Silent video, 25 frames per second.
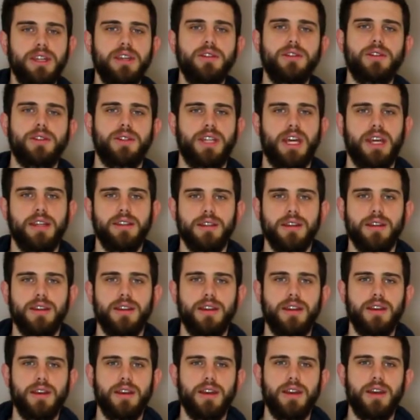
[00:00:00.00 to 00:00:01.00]
the internet,
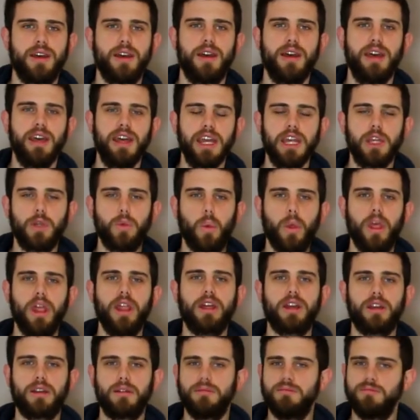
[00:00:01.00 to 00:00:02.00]
it
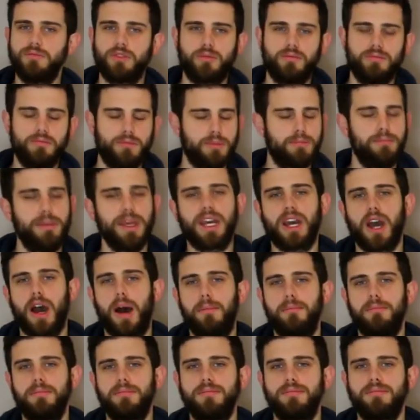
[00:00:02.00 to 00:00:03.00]
will
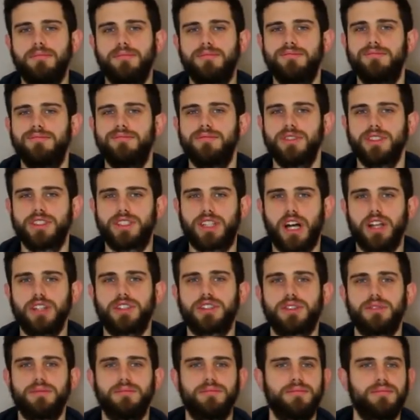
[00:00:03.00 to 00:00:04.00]
become
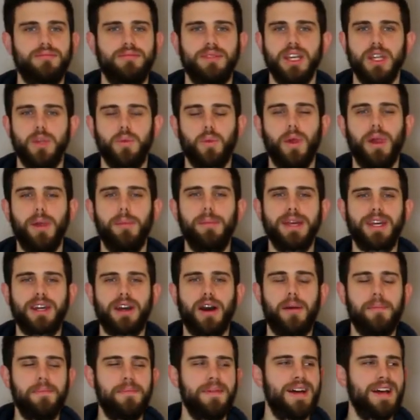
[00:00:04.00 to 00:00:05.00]
custom, it will
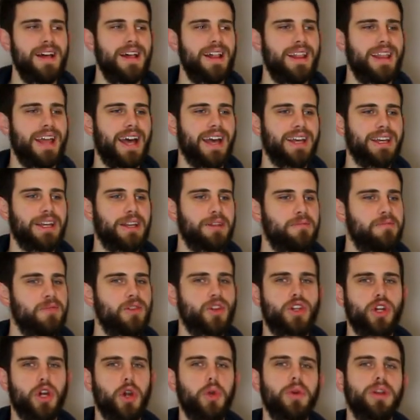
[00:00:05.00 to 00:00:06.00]
become like
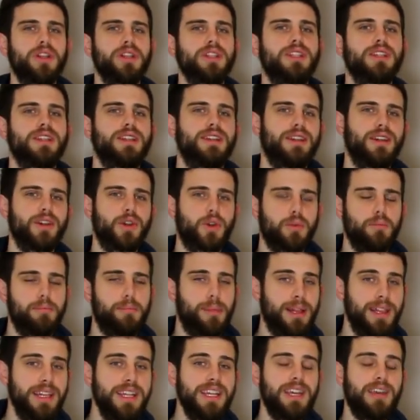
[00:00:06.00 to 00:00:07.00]
current
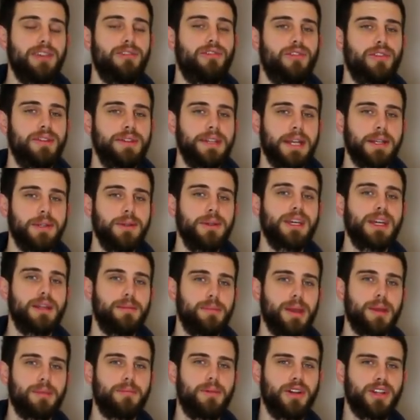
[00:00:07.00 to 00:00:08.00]
belief that you
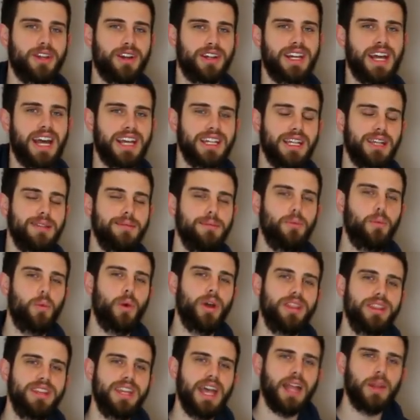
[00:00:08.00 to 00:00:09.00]
can make money online. And
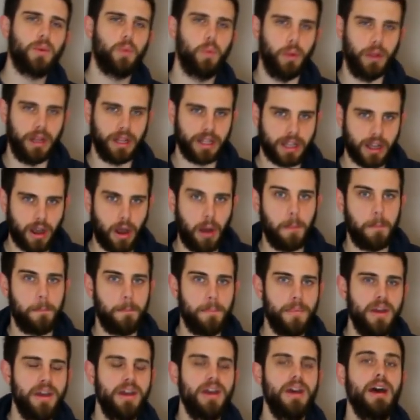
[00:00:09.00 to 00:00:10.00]
when that will come,